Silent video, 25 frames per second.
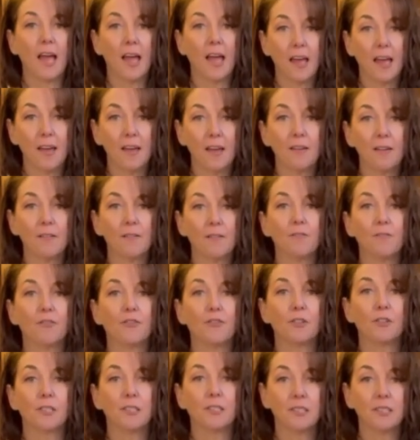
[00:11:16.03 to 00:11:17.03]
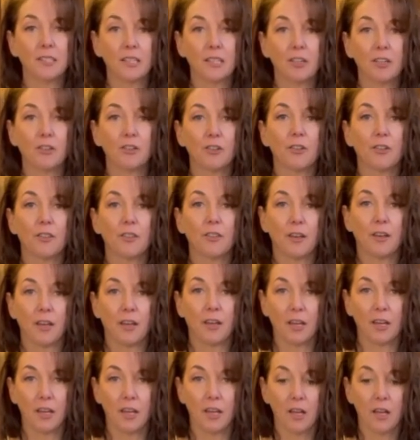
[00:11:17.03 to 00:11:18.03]
every single
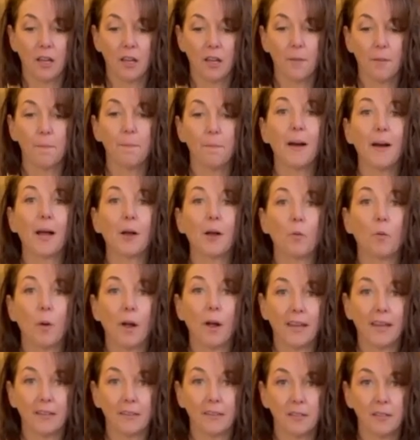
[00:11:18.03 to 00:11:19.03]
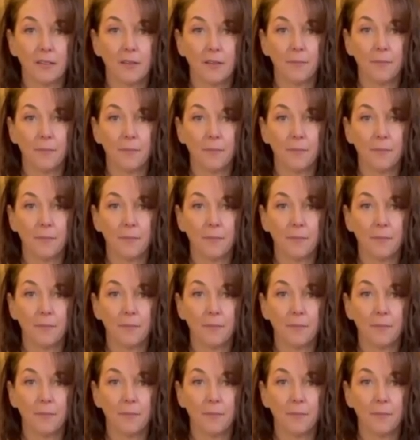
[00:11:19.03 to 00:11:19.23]
thing by weight.